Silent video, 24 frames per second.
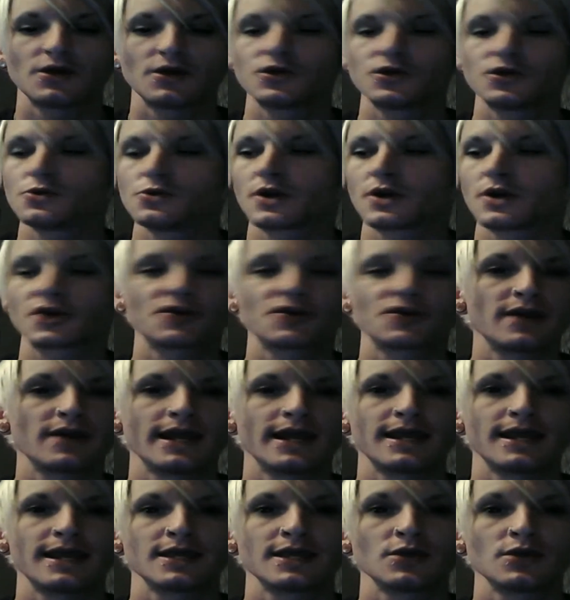You are
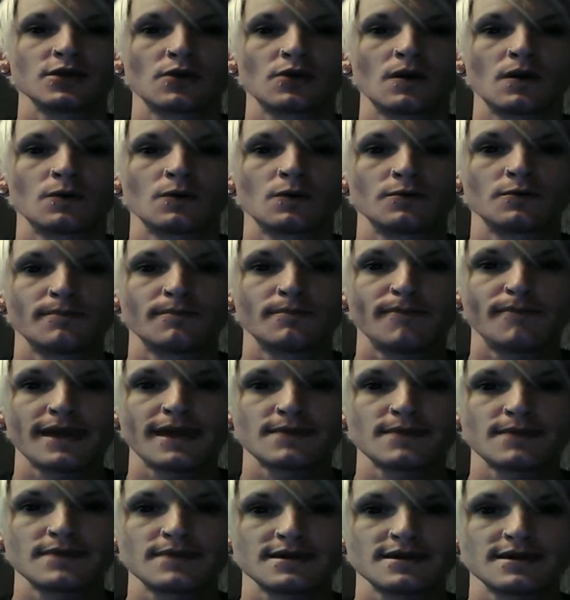creating your own
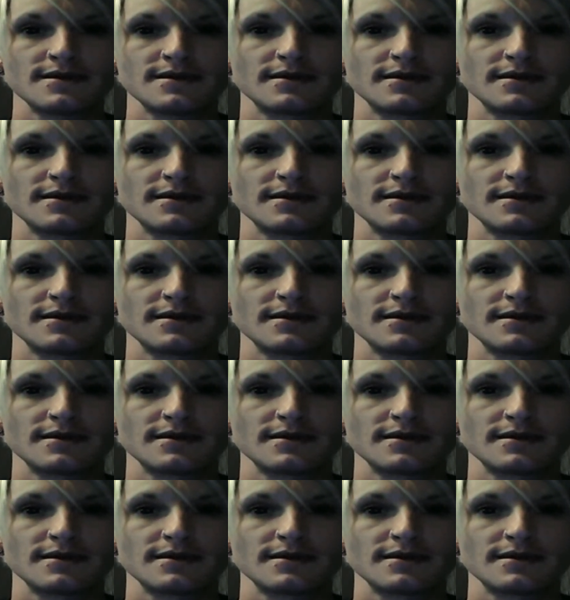baby.